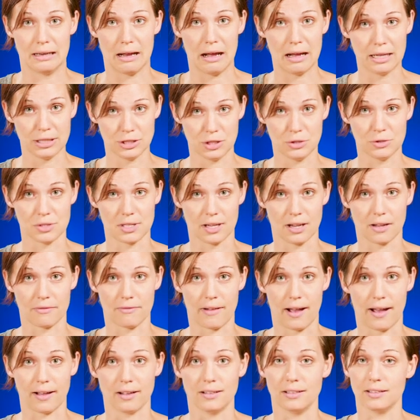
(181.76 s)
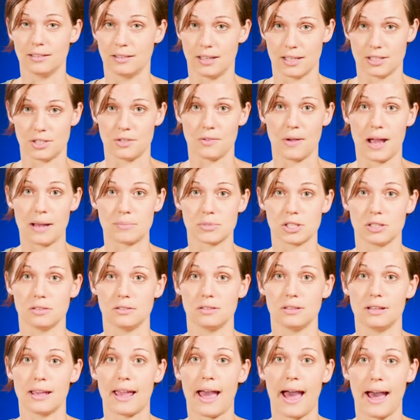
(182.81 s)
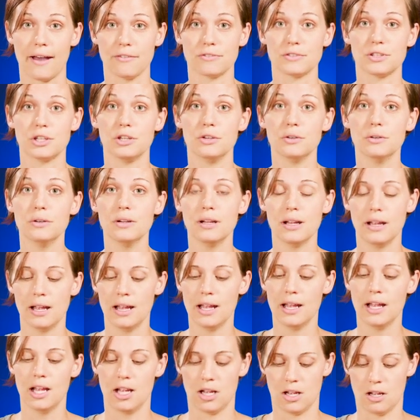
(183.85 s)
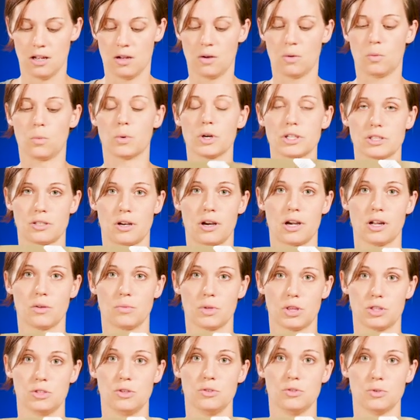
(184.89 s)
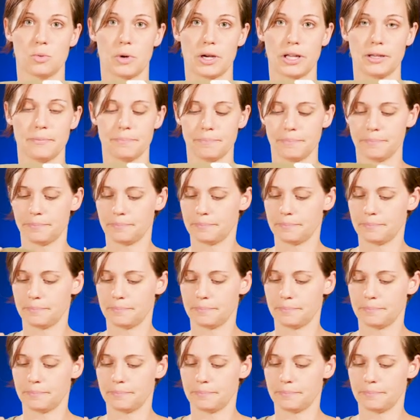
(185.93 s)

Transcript: not using a file unless you absolutely have to. We're starting with 220.